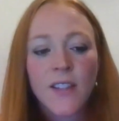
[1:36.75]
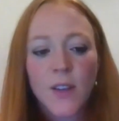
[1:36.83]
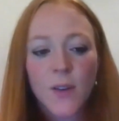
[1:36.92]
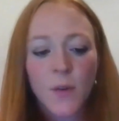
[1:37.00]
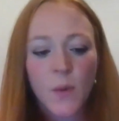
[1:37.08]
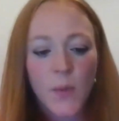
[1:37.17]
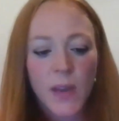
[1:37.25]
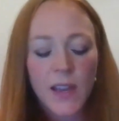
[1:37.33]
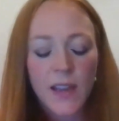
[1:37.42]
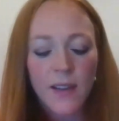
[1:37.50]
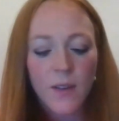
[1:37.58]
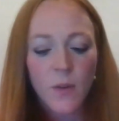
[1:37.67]
So
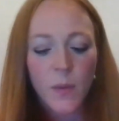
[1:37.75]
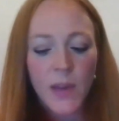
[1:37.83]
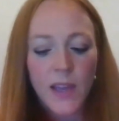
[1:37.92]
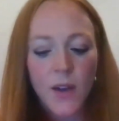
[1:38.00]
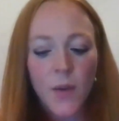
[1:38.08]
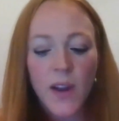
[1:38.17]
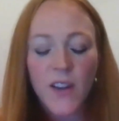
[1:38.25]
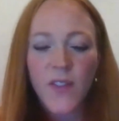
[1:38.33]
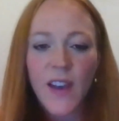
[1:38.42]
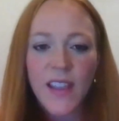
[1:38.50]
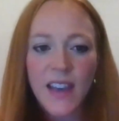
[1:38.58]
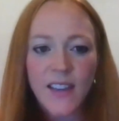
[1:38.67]
we
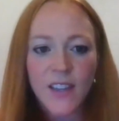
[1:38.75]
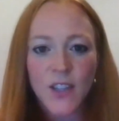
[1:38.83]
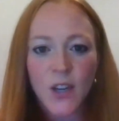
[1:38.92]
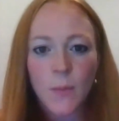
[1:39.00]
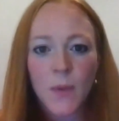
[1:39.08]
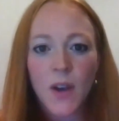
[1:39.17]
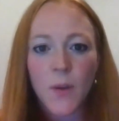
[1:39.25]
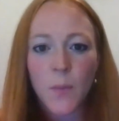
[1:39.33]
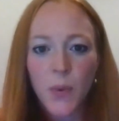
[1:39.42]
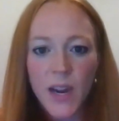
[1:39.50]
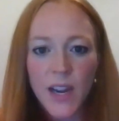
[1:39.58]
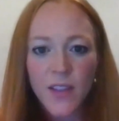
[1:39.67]
quantify that in a term
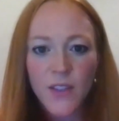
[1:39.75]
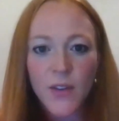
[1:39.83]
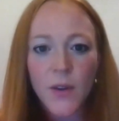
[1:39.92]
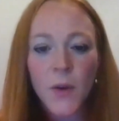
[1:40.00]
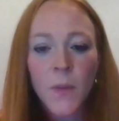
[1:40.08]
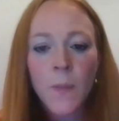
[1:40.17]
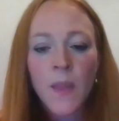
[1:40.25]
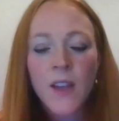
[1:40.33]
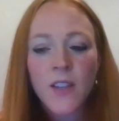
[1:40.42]
called breakthrough.